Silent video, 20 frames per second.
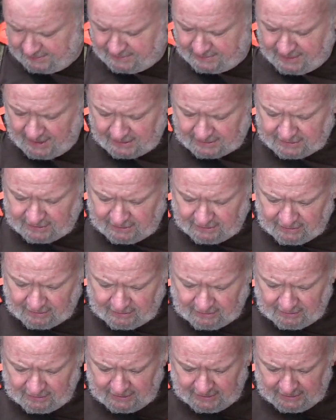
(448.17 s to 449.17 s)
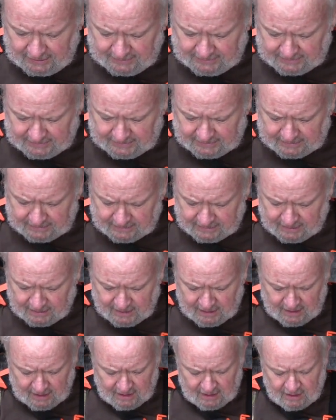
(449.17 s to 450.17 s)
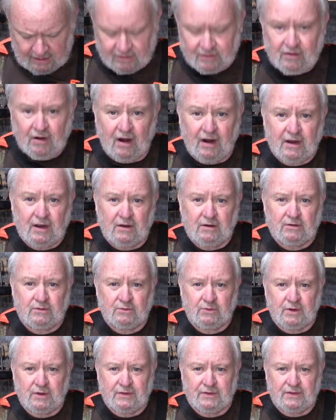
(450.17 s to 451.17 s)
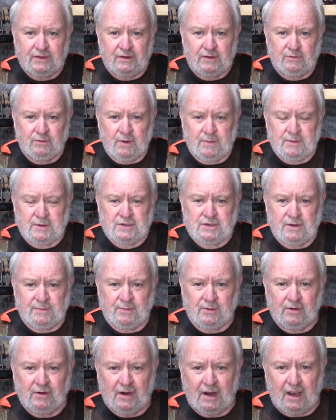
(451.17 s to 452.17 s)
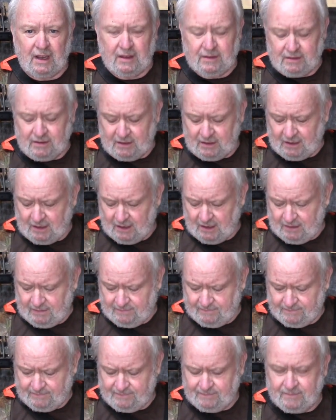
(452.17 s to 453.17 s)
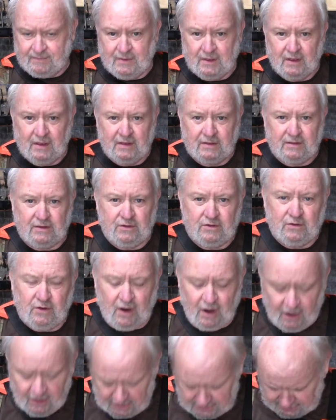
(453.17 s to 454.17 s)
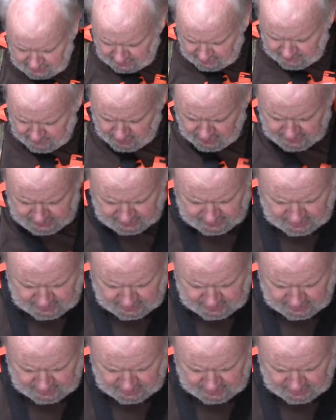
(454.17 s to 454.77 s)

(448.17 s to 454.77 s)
that's a little uh, tryout with the whippersnipper and the uh, the new harness that I bought.